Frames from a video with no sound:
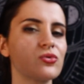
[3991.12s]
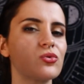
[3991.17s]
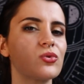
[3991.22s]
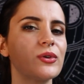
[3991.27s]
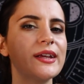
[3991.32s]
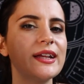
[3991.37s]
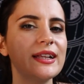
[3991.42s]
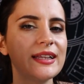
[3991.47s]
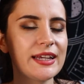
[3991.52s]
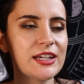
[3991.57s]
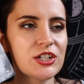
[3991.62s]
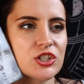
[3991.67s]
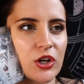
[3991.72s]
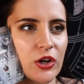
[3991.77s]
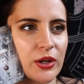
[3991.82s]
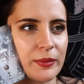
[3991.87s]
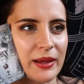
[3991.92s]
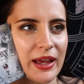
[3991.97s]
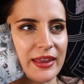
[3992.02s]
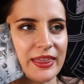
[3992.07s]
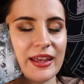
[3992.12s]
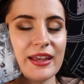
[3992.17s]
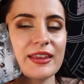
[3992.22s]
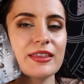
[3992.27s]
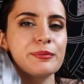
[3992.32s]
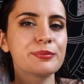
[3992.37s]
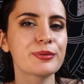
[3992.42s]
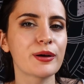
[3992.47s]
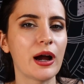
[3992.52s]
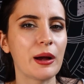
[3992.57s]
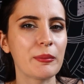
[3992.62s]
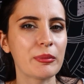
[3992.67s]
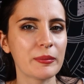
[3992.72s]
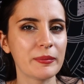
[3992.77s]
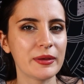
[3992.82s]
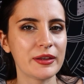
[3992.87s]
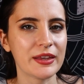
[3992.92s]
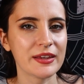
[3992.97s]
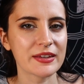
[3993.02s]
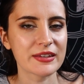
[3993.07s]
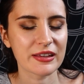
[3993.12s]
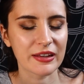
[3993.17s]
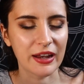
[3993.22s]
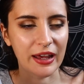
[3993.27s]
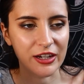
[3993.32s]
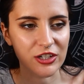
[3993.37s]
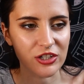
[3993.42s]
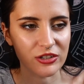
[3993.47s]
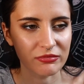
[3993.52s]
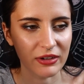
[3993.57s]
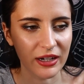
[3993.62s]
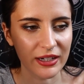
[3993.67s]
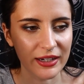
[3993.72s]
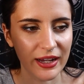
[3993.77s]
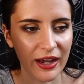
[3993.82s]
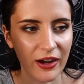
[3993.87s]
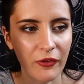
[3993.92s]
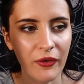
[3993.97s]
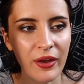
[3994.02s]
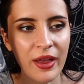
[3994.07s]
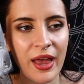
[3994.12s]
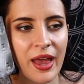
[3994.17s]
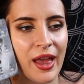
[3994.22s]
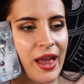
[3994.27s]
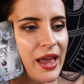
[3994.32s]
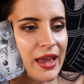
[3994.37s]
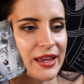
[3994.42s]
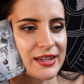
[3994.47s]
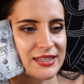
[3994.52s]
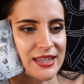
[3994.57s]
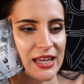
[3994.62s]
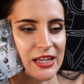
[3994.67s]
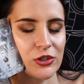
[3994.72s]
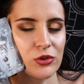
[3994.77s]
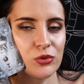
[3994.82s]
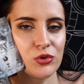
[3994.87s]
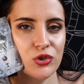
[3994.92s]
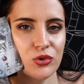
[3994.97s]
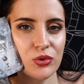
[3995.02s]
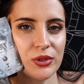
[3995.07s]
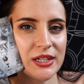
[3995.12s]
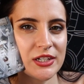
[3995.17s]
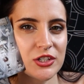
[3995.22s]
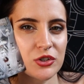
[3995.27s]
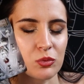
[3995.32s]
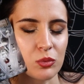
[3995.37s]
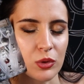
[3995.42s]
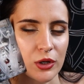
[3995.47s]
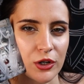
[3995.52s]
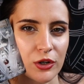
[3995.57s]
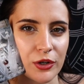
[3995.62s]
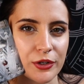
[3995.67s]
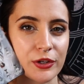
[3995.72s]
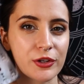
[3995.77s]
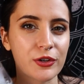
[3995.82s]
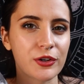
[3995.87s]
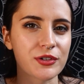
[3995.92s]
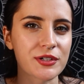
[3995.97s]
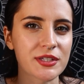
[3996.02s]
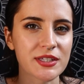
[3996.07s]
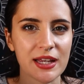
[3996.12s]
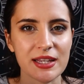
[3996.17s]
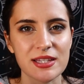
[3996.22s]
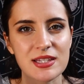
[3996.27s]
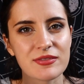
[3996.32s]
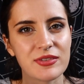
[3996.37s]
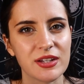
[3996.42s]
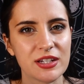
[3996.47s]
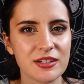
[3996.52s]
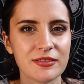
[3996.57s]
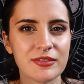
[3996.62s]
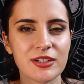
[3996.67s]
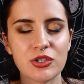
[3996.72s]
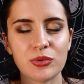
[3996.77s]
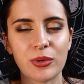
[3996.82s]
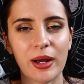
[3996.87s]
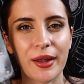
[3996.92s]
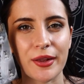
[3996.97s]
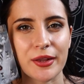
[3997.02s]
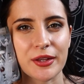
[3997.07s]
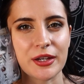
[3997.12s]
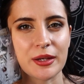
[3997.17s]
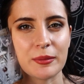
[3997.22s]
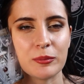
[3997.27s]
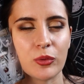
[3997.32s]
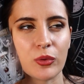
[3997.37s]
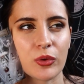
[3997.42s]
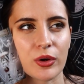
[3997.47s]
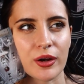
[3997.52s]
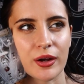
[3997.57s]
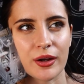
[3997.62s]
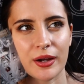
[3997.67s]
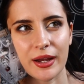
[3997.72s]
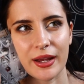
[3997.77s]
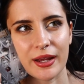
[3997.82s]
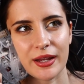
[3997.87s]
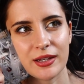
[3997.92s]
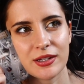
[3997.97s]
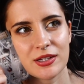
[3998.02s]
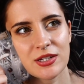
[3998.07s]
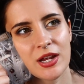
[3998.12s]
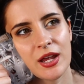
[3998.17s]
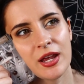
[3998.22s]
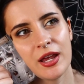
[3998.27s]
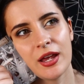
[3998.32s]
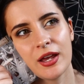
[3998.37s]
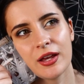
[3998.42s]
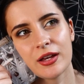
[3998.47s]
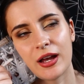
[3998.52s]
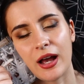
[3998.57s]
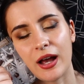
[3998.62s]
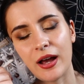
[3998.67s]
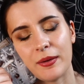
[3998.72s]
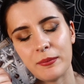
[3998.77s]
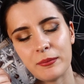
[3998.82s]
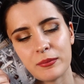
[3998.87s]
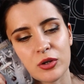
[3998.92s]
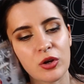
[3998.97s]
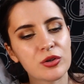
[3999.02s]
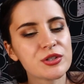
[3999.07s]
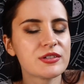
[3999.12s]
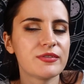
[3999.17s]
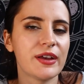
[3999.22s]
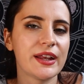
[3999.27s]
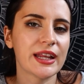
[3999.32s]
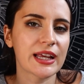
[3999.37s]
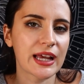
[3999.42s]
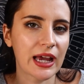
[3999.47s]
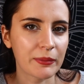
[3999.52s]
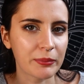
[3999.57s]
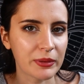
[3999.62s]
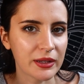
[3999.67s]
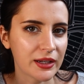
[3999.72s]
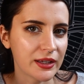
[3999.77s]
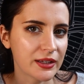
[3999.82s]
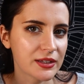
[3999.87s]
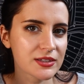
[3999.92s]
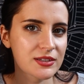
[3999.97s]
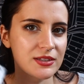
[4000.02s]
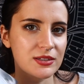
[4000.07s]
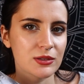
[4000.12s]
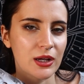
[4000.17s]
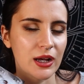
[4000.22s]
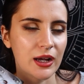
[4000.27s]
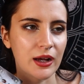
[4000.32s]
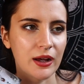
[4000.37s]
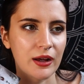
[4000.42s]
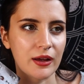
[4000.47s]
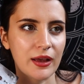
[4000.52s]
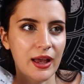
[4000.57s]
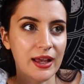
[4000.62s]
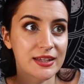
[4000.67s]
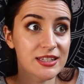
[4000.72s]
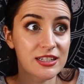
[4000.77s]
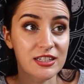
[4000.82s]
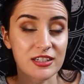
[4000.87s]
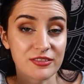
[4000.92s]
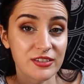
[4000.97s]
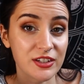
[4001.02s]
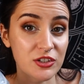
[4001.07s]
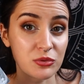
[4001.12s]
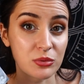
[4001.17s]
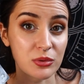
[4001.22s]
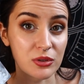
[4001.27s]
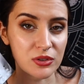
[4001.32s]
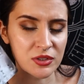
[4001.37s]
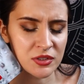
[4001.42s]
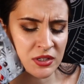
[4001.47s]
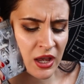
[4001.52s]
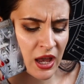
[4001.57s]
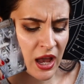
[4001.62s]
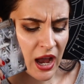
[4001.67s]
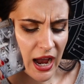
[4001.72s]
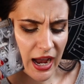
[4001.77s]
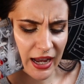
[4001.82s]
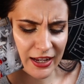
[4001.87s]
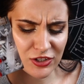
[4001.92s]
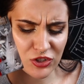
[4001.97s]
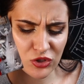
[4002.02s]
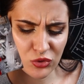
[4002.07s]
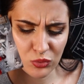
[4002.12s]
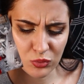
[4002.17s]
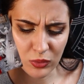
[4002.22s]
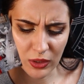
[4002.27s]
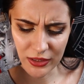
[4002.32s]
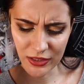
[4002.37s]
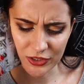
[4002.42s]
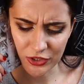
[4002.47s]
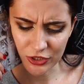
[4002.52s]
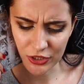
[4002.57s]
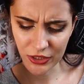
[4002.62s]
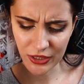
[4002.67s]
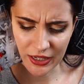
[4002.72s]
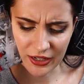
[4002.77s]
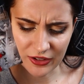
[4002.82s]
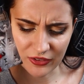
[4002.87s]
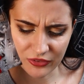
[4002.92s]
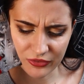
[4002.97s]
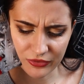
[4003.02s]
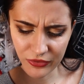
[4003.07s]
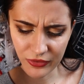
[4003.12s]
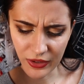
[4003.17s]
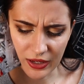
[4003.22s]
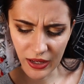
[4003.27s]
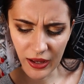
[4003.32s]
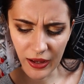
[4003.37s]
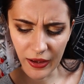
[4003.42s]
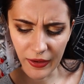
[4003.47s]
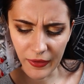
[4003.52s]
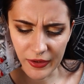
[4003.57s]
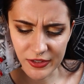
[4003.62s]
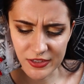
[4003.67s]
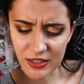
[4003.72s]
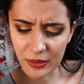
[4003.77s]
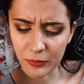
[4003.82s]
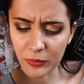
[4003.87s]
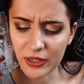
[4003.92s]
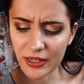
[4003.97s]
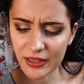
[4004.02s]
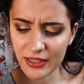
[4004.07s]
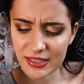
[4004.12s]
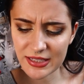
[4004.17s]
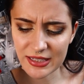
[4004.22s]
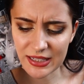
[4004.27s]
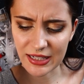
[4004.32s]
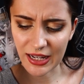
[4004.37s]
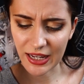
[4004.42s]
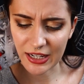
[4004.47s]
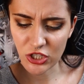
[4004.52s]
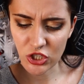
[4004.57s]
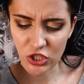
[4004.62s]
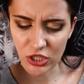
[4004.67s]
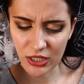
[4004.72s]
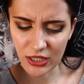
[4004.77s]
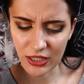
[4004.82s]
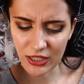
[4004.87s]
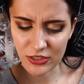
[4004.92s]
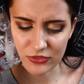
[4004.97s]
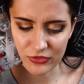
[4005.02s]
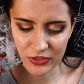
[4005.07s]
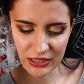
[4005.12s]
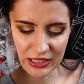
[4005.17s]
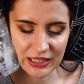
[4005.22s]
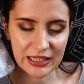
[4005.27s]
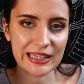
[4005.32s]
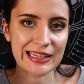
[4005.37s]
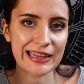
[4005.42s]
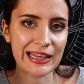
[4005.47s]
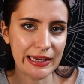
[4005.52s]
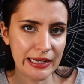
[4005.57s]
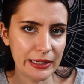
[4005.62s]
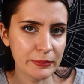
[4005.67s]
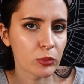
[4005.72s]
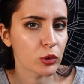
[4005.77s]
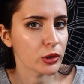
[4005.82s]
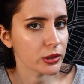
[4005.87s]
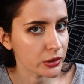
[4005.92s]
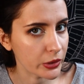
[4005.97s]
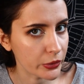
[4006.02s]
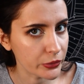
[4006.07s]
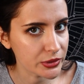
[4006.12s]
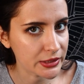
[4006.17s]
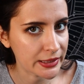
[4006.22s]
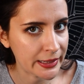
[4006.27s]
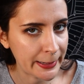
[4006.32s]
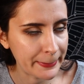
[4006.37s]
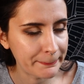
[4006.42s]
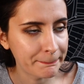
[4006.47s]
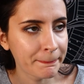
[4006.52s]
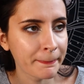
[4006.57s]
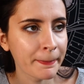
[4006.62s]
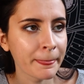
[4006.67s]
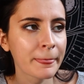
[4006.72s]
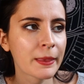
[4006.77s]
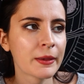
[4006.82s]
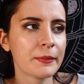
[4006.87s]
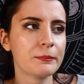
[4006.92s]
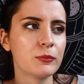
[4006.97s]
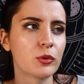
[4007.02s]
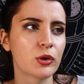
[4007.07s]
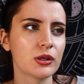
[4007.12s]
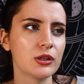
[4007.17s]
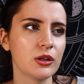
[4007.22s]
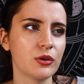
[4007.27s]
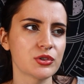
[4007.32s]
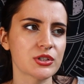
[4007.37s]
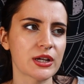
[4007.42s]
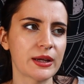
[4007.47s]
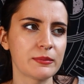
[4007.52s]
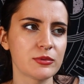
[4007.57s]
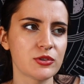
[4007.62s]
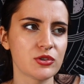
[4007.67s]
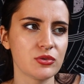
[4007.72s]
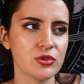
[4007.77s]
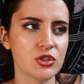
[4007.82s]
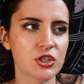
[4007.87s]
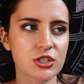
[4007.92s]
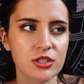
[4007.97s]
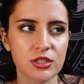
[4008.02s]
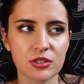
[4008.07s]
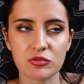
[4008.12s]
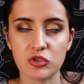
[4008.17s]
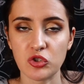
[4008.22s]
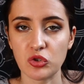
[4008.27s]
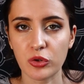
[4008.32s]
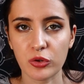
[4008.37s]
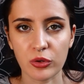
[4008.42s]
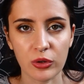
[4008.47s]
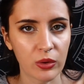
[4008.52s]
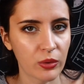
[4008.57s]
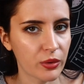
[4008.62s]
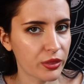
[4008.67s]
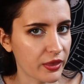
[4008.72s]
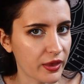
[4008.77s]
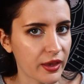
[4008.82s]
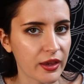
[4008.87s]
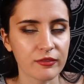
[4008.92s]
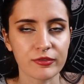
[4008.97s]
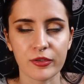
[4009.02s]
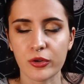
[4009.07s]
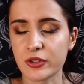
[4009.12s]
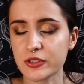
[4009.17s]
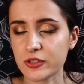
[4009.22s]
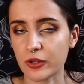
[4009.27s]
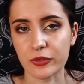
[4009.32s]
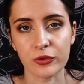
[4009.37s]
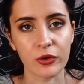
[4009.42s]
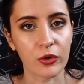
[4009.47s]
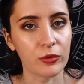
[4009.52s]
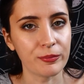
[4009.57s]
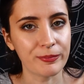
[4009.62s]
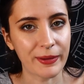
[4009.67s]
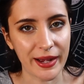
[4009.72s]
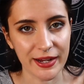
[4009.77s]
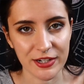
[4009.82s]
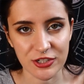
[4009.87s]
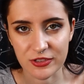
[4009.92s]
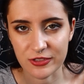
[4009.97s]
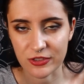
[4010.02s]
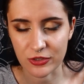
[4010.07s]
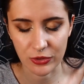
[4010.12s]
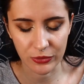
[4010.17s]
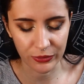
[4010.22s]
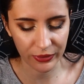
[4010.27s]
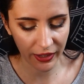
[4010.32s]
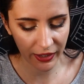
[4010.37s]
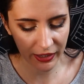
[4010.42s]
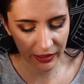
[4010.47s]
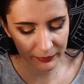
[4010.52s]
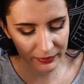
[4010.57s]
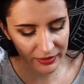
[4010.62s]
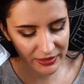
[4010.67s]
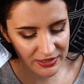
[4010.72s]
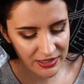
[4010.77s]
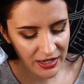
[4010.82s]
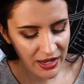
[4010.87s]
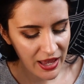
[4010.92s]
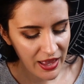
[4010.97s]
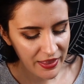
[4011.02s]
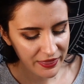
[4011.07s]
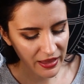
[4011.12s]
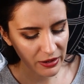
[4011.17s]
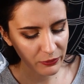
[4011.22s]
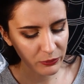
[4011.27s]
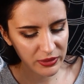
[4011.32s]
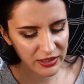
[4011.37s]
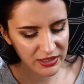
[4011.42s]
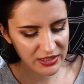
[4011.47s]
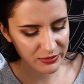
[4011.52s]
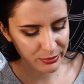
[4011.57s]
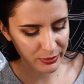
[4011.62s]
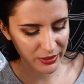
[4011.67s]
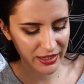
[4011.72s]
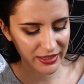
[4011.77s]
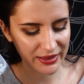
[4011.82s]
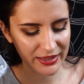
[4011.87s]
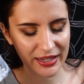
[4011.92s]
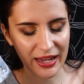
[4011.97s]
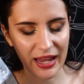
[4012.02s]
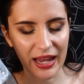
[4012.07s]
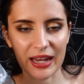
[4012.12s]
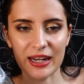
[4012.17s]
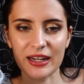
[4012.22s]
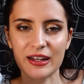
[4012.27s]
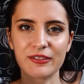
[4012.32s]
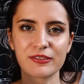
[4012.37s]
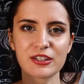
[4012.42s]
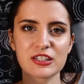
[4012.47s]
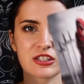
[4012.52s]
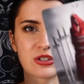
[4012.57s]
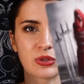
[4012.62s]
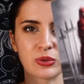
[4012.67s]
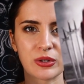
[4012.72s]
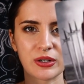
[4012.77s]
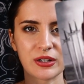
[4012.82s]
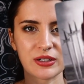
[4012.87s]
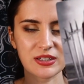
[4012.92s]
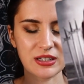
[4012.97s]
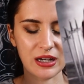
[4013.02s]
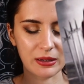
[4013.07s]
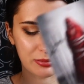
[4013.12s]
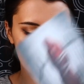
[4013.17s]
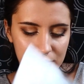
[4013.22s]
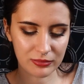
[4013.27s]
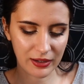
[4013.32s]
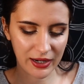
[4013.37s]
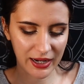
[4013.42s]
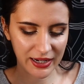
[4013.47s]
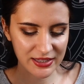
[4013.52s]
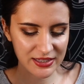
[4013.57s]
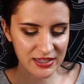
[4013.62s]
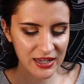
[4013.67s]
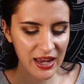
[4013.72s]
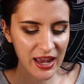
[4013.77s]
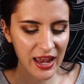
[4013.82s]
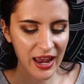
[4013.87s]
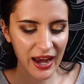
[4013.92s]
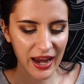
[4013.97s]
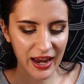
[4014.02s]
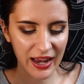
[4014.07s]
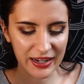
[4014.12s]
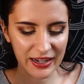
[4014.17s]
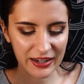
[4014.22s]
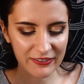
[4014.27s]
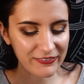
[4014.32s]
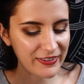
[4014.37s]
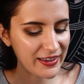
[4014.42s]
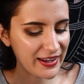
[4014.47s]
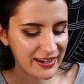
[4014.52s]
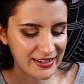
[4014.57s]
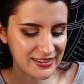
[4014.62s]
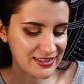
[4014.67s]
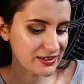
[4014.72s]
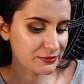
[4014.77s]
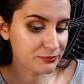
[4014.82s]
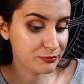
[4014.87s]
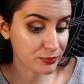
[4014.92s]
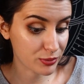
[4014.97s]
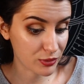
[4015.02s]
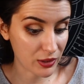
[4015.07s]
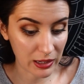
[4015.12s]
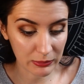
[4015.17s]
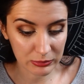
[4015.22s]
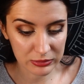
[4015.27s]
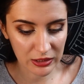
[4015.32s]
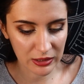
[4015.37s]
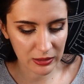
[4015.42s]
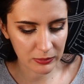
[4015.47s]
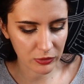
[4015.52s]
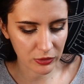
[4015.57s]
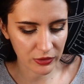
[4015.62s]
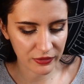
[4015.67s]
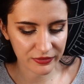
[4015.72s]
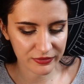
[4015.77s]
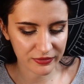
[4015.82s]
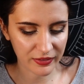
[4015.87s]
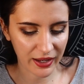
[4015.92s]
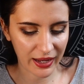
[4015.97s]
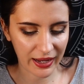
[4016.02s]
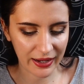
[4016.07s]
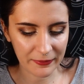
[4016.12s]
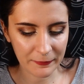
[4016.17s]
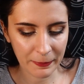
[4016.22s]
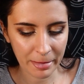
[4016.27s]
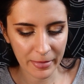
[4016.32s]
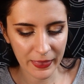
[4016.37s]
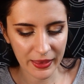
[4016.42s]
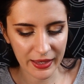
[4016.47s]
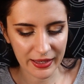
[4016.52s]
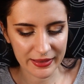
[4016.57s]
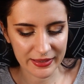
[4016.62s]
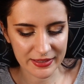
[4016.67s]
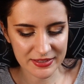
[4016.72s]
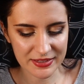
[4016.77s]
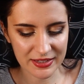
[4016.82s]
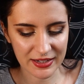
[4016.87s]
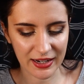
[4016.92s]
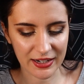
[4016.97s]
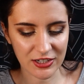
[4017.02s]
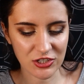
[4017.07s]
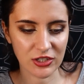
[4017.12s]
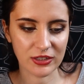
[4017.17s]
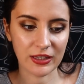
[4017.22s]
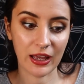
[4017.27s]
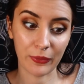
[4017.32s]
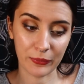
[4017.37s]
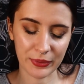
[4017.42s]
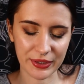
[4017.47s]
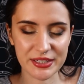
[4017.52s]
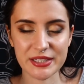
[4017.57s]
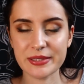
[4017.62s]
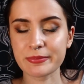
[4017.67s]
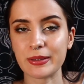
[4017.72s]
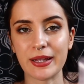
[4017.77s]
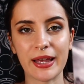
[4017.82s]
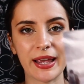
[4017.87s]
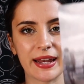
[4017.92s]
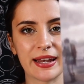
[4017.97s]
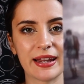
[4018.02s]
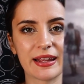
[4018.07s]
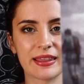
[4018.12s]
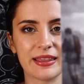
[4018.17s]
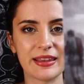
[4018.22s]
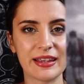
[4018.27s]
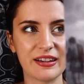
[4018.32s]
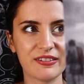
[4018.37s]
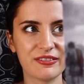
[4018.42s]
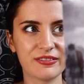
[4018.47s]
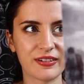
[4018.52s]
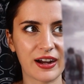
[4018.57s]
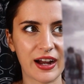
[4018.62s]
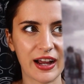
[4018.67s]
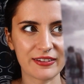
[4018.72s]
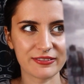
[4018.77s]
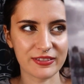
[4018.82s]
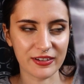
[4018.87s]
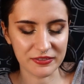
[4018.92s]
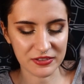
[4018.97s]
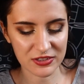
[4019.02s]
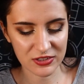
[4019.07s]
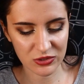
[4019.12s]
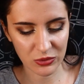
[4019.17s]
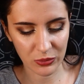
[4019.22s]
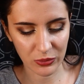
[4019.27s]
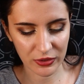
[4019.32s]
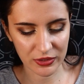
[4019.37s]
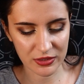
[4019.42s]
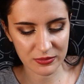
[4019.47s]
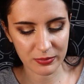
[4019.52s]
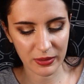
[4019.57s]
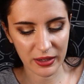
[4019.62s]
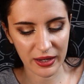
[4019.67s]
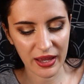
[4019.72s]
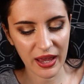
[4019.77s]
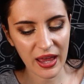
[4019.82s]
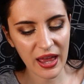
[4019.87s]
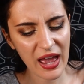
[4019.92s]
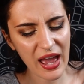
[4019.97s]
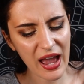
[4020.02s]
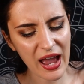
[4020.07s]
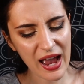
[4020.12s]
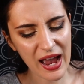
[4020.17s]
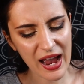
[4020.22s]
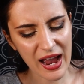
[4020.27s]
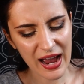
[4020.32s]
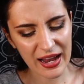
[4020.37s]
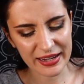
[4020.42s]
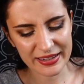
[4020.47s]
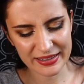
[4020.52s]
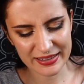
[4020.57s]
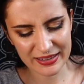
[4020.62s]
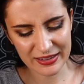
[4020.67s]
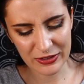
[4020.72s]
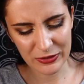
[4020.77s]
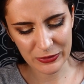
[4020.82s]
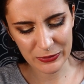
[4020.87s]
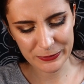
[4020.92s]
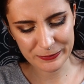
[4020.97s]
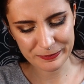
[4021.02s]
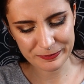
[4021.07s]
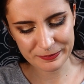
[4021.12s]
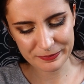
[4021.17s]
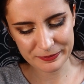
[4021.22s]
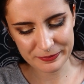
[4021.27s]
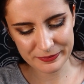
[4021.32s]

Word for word: really showing me, I think the problem in this connection right now is that you two need to work on your sense of individuality more and um, cultivating happiness uh, as individuals. I do wonder if uh, someone in this connection is feeling like they need more alone time, more alone time to just do their own thing, focus on their own passions, their own hobbies. That would explain the Eight of Swords upright. And if that is a problem or a fight in this connection, that would explain the Five of Swords. But you know,